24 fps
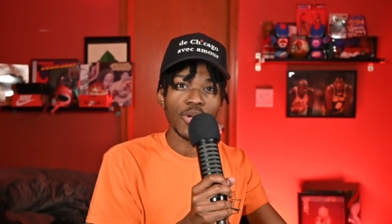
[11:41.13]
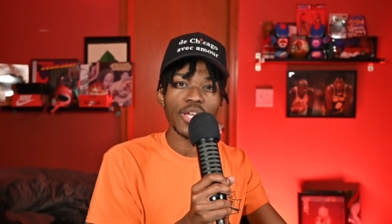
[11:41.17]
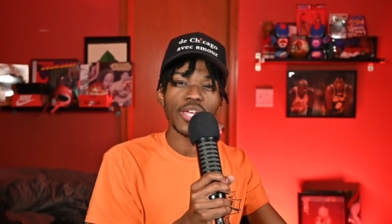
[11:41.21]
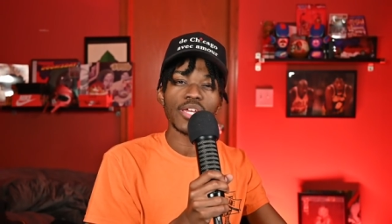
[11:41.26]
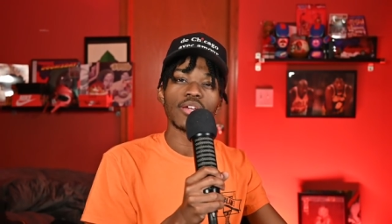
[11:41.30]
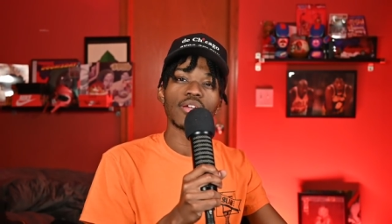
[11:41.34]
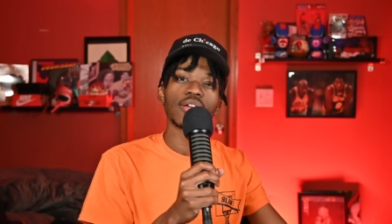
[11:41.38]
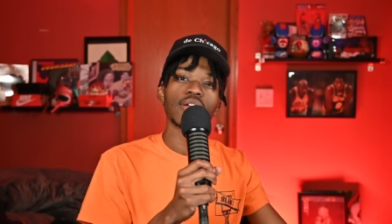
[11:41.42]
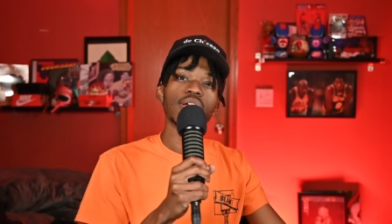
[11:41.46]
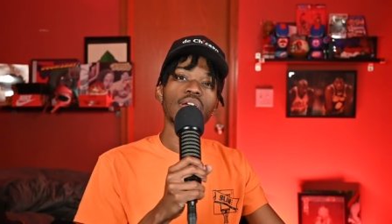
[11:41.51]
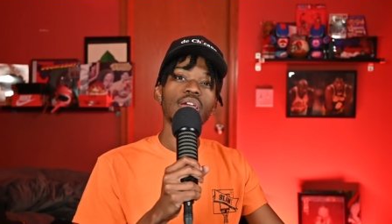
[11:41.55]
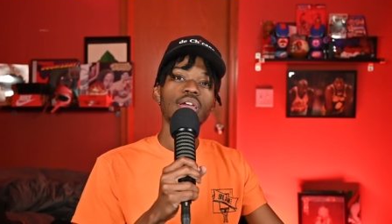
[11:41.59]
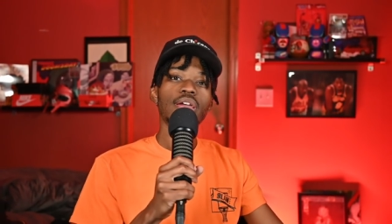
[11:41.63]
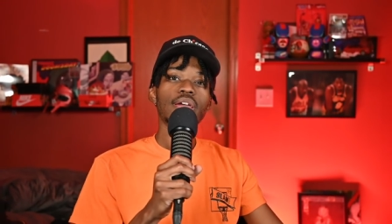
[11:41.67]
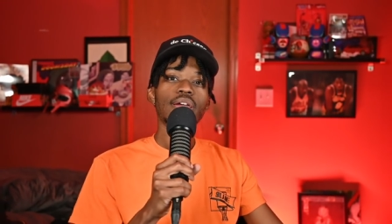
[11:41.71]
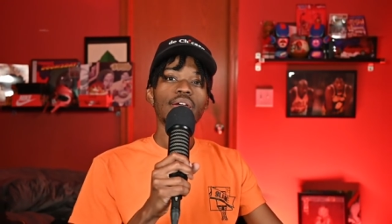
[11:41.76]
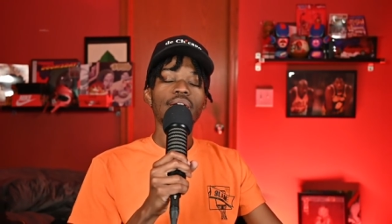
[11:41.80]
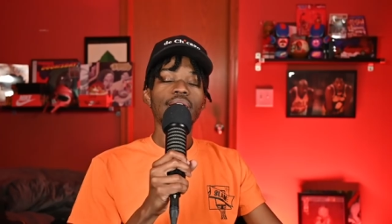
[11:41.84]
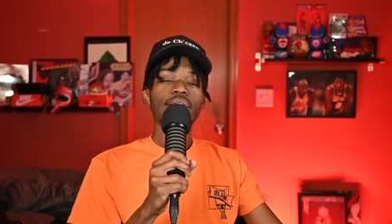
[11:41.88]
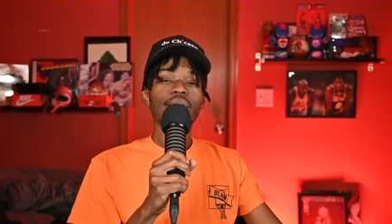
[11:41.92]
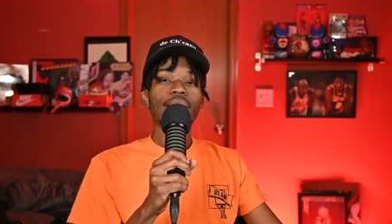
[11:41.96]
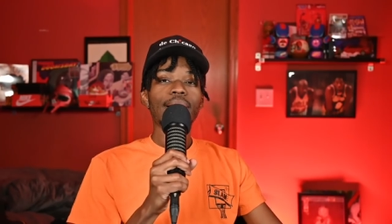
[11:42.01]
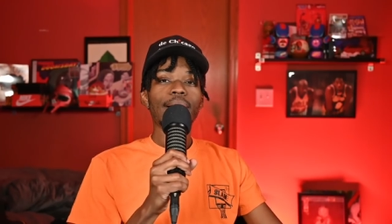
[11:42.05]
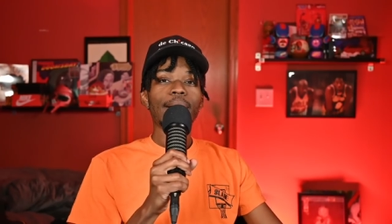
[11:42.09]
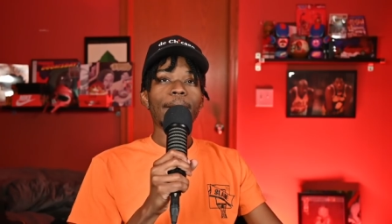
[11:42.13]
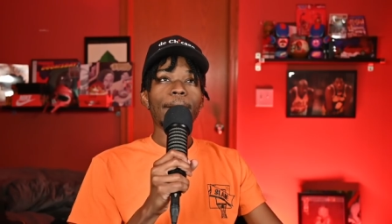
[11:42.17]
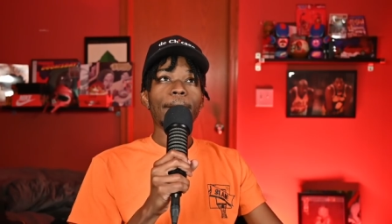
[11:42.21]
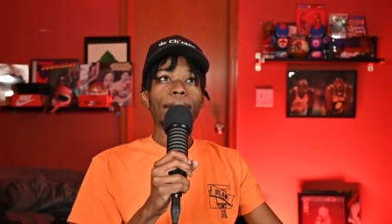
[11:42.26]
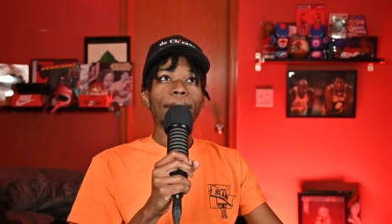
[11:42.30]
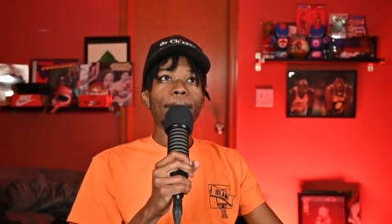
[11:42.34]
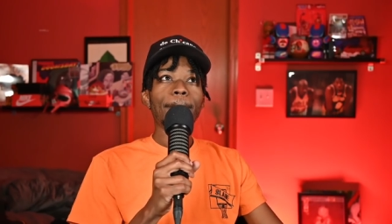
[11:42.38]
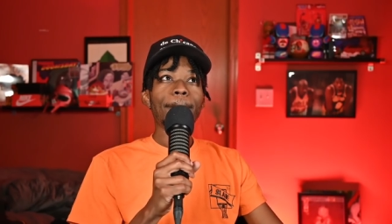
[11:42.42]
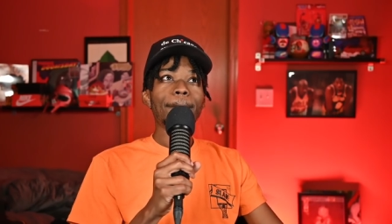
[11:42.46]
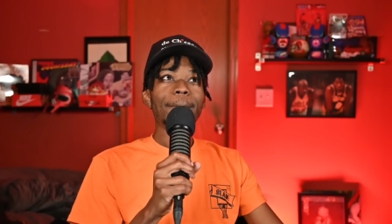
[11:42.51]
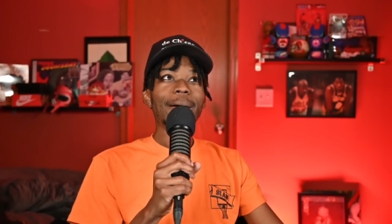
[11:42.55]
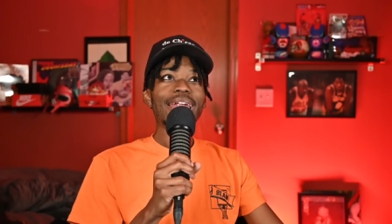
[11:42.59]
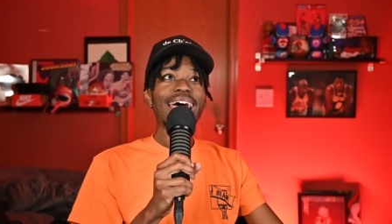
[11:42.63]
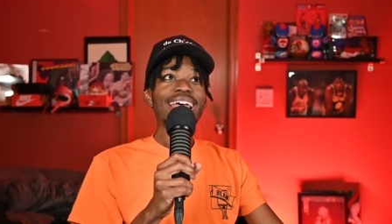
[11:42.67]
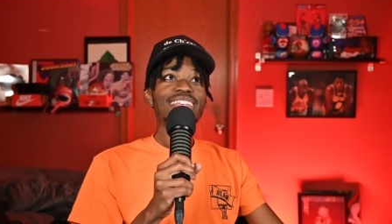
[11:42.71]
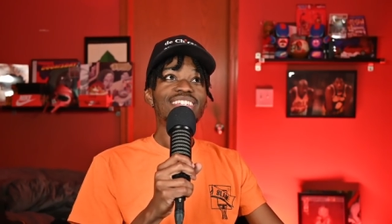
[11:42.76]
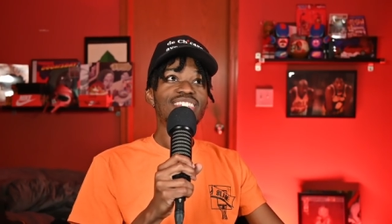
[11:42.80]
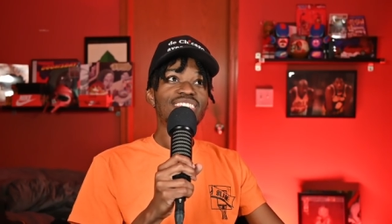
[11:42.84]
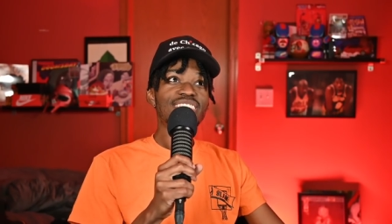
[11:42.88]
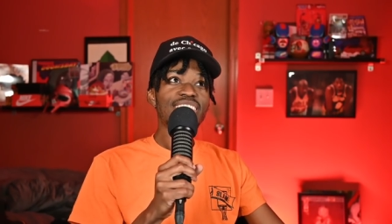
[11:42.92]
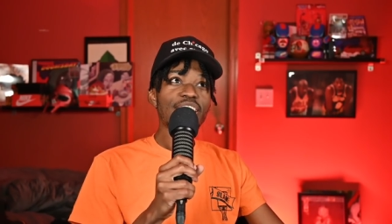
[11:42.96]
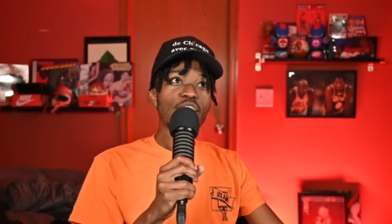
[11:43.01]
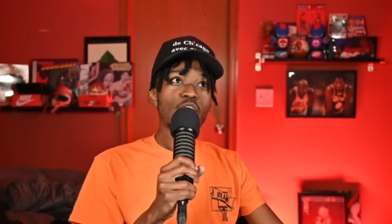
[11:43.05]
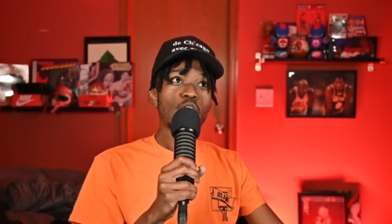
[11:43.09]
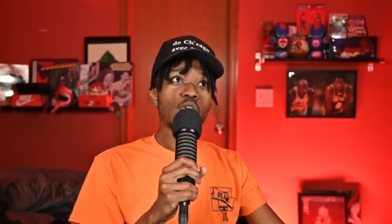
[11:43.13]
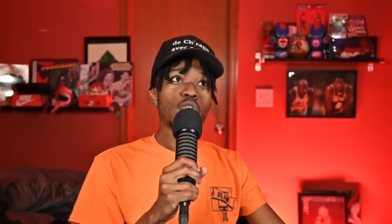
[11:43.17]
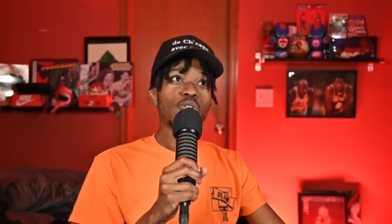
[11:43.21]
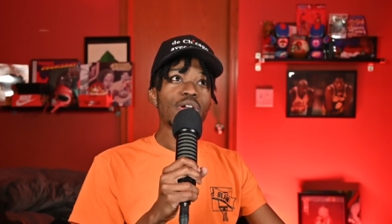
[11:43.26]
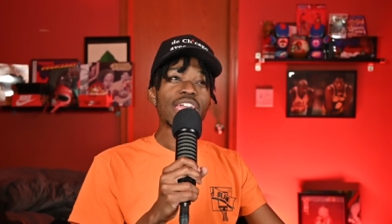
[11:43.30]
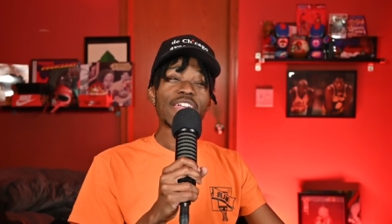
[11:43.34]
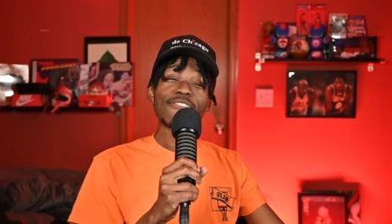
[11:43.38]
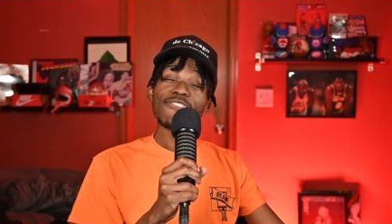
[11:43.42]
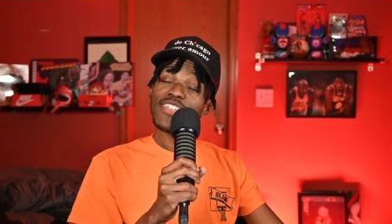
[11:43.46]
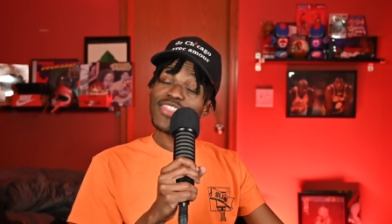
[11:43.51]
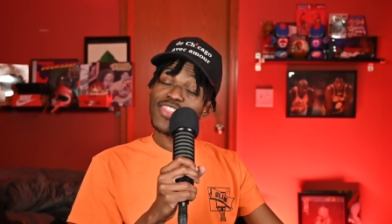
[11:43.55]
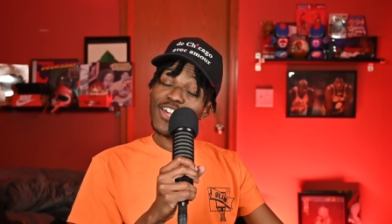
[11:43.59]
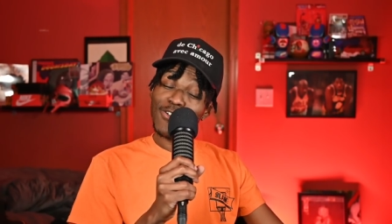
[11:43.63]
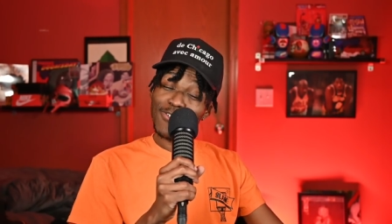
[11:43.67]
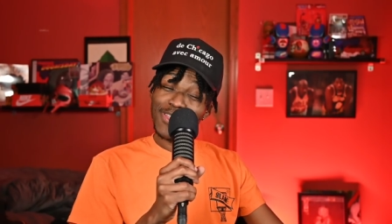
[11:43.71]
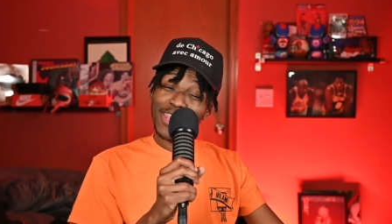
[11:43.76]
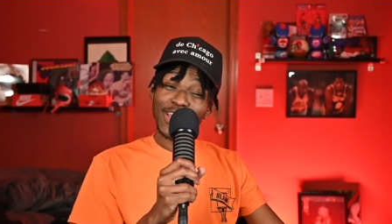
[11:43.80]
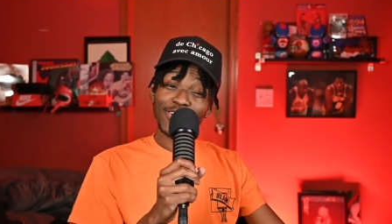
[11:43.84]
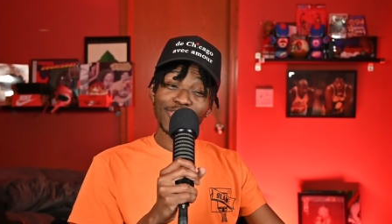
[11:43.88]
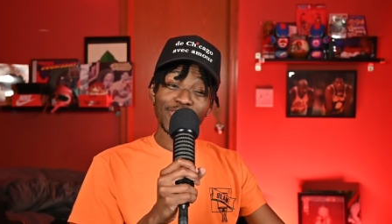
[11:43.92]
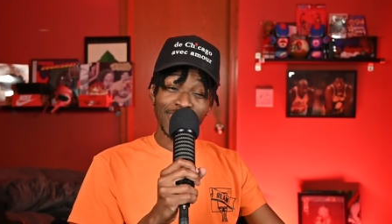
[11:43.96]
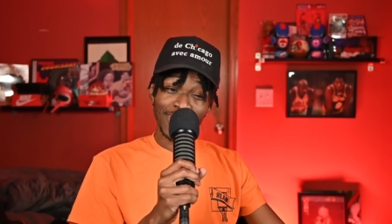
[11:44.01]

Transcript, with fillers: it, but I still, even though they're the